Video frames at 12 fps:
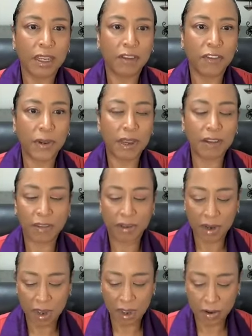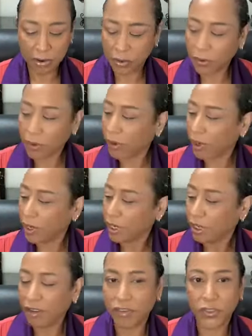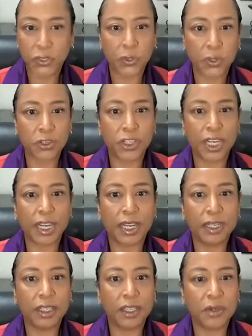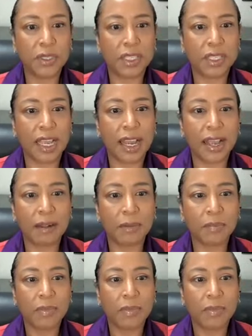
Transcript: If you have an Ankh or you have a Dorje, use that.